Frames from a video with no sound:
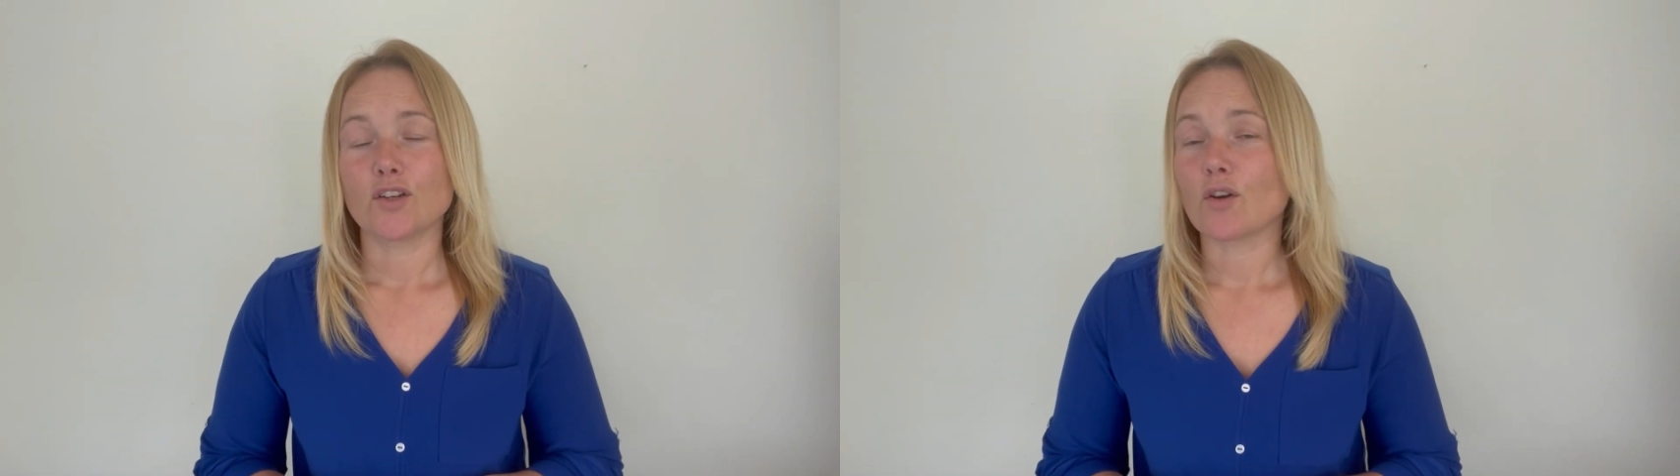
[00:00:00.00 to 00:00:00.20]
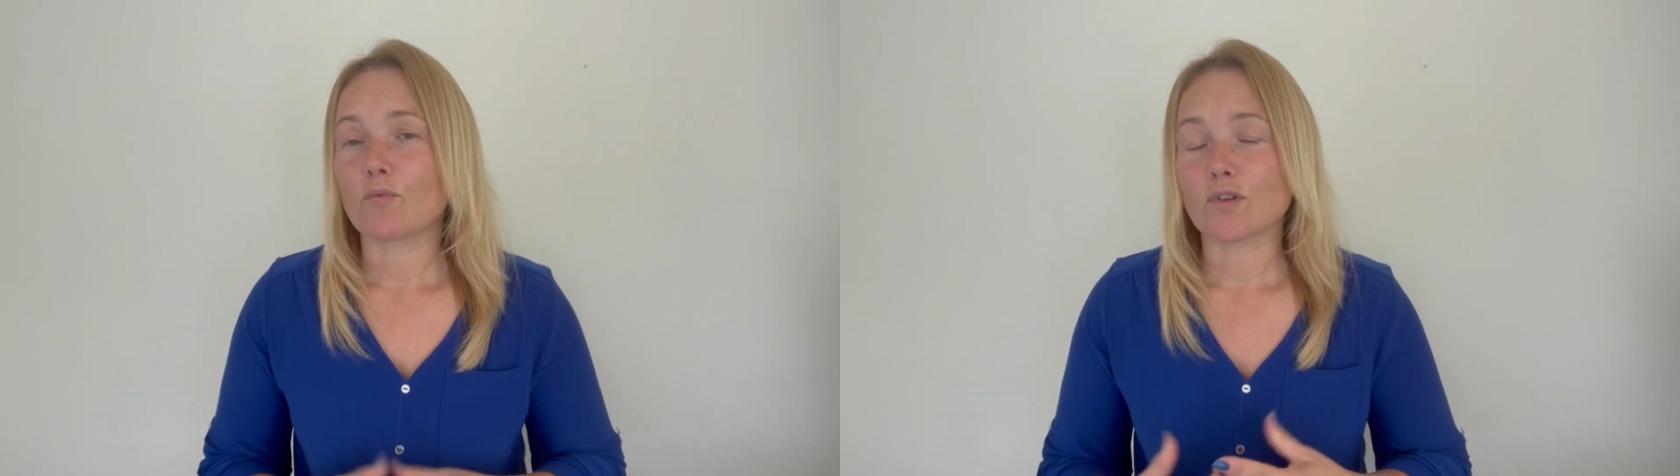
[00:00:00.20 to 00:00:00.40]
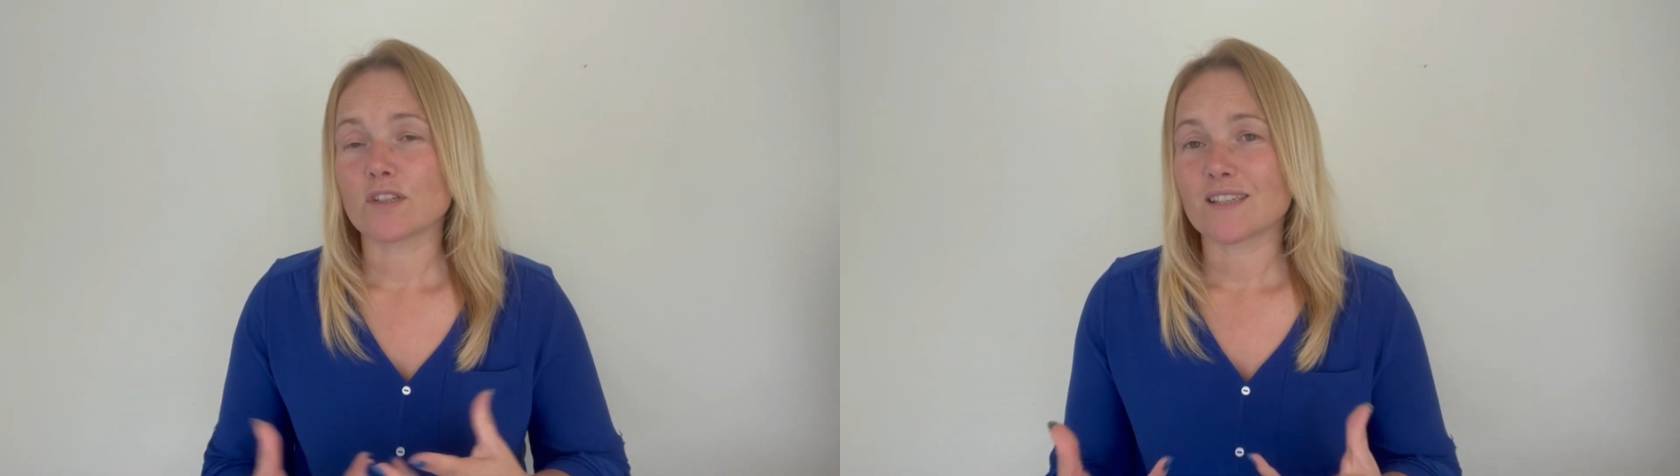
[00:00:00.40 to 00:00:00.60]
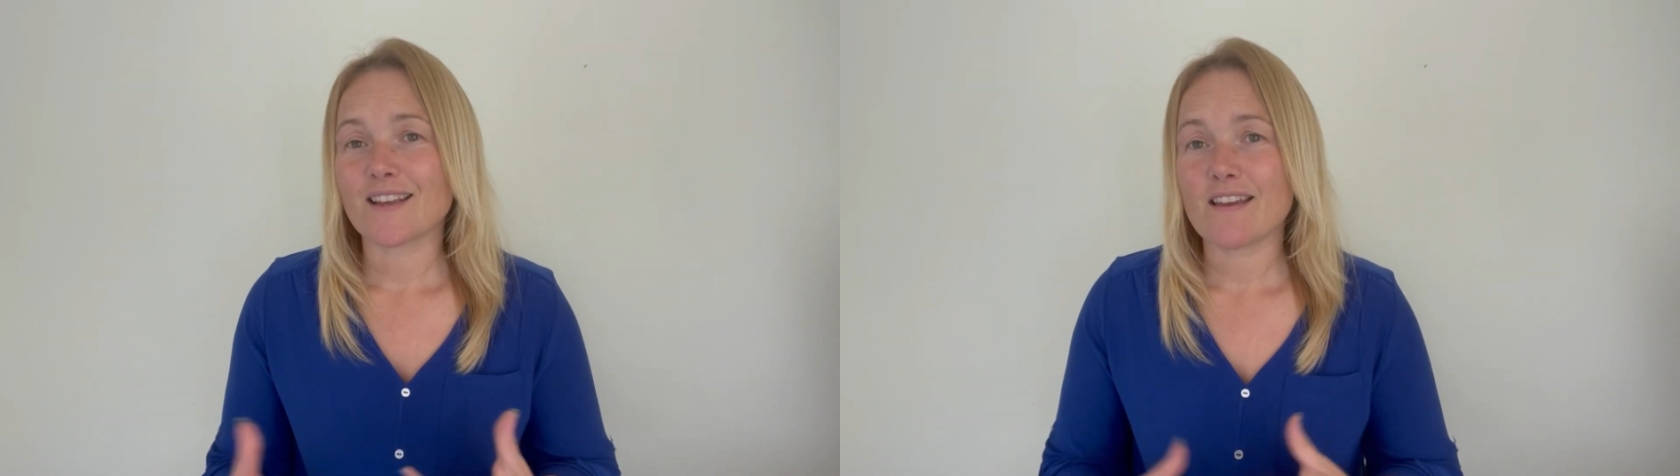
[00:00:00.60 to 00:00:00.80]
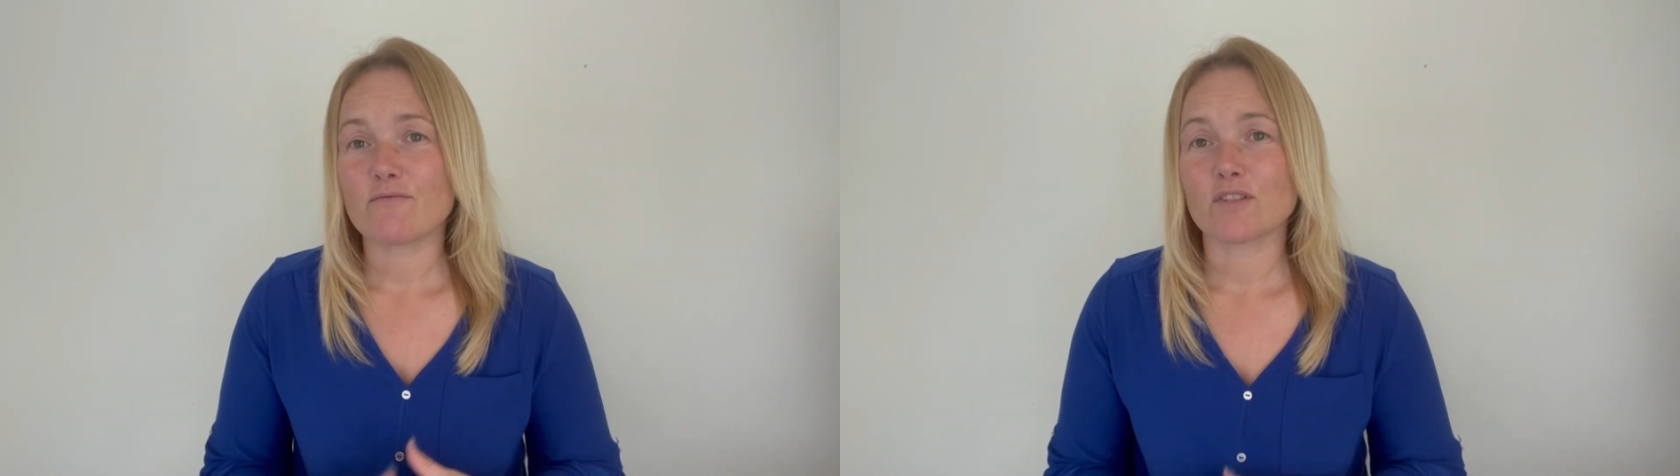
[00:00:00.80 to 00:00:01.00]
don't want to
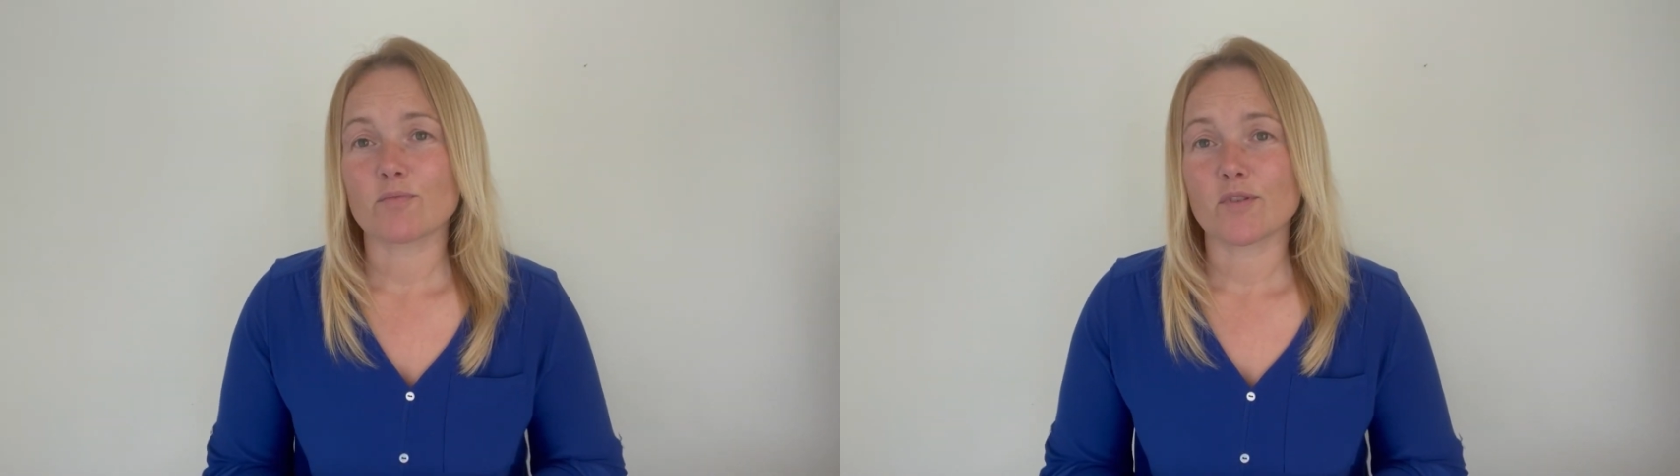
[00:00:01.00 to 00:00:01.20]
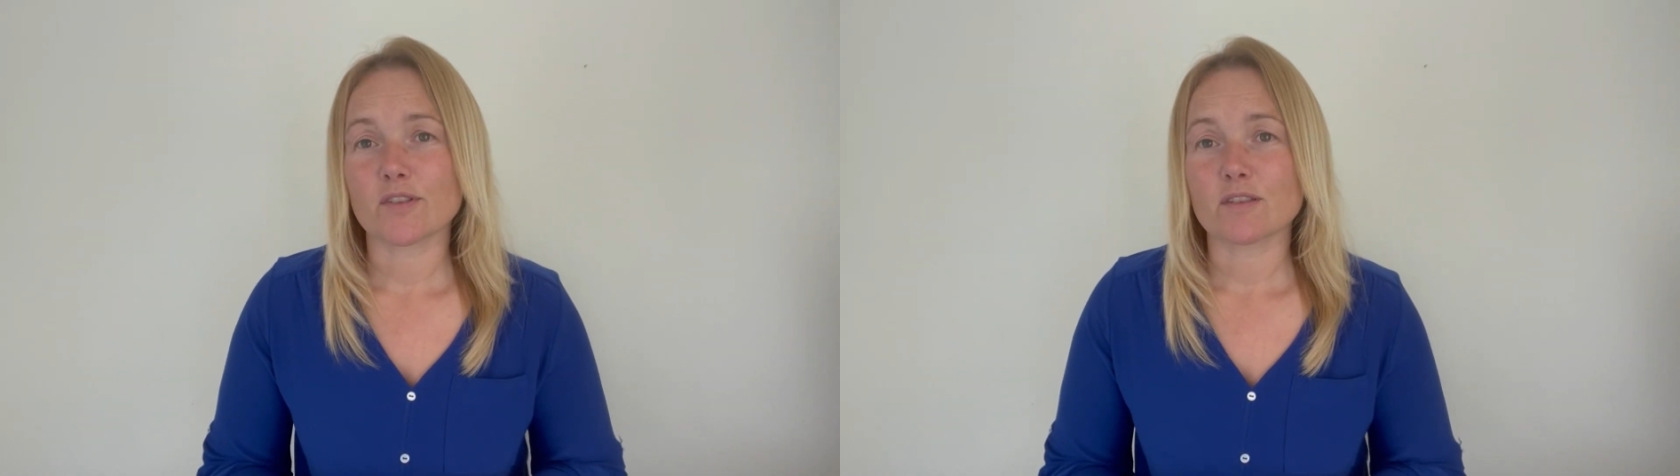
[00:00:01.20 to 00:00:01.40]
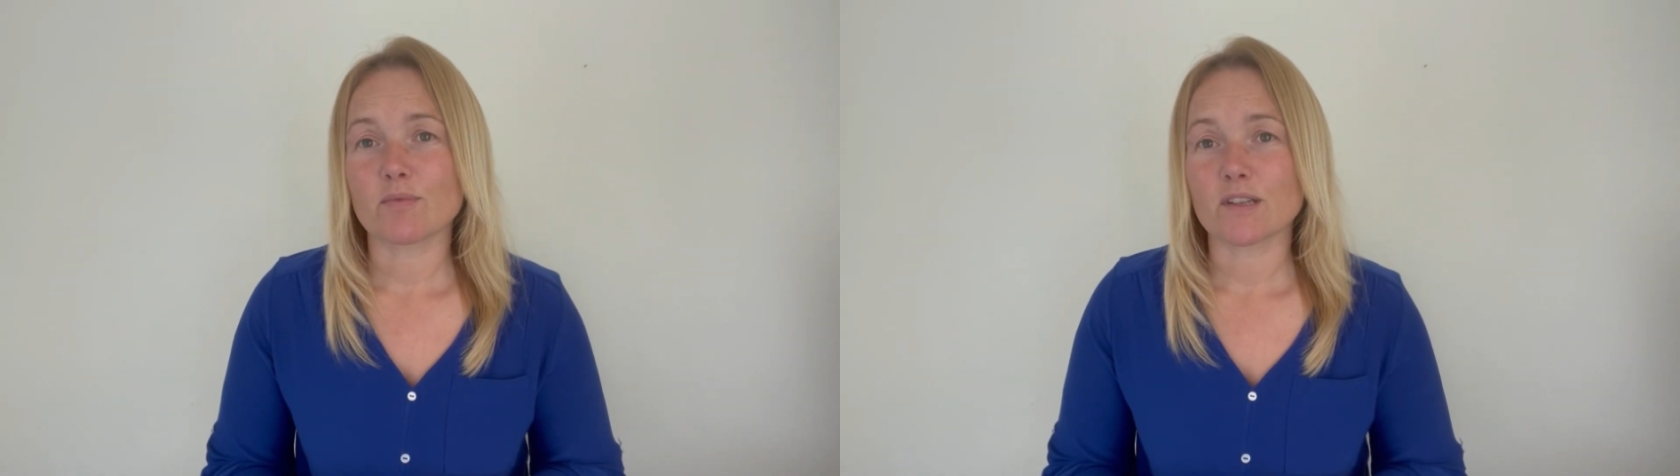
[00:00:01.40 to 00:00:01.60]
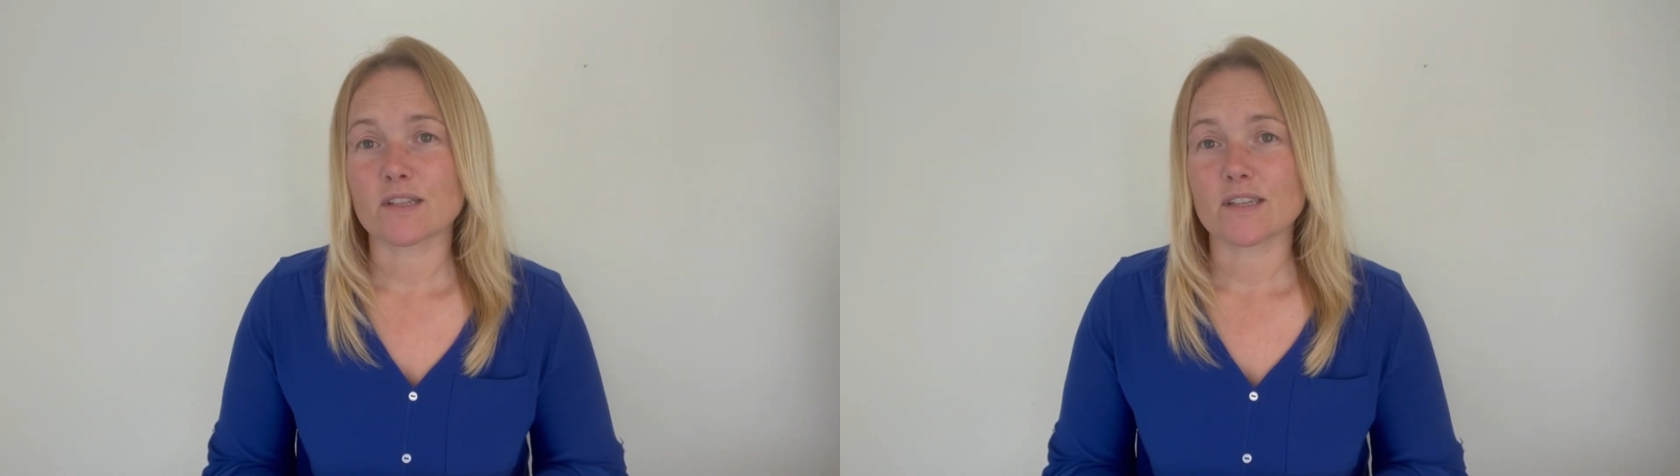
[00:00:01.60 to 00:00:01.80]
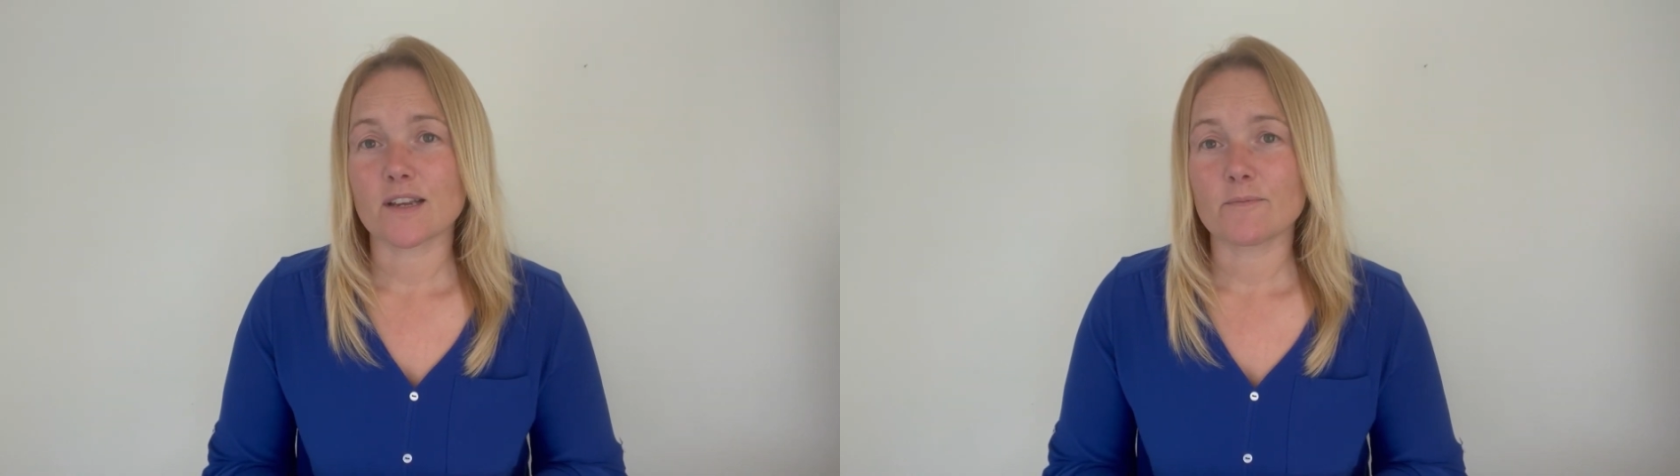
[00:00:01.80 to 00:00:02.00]
take
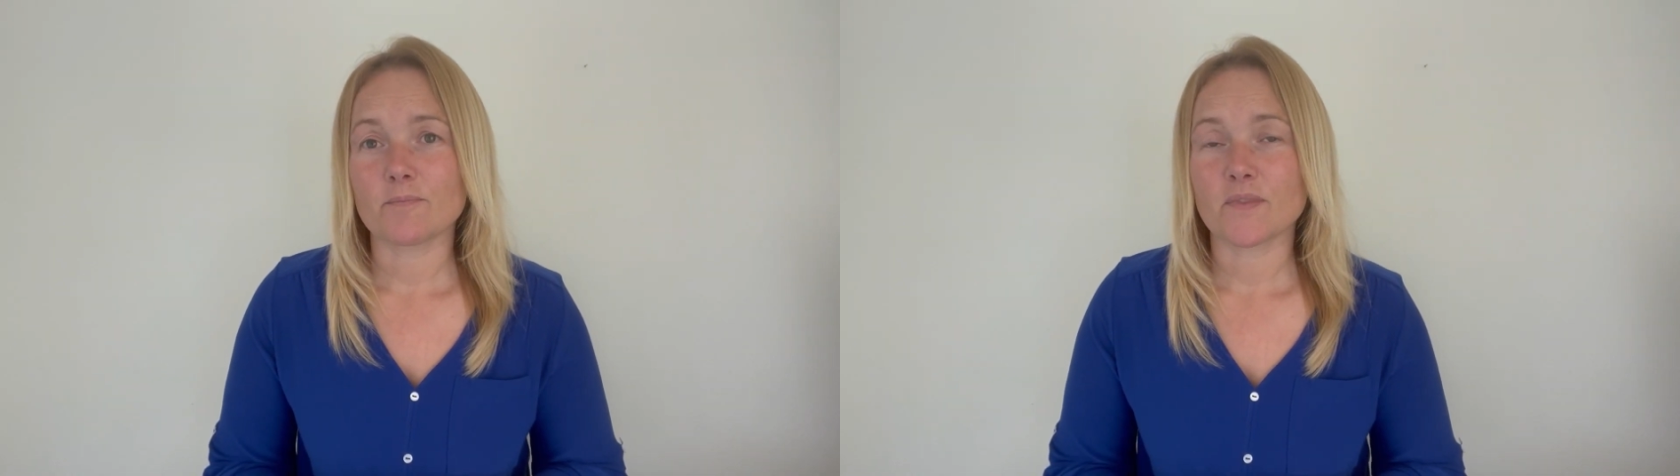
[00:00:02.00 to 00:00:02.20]
responsibility.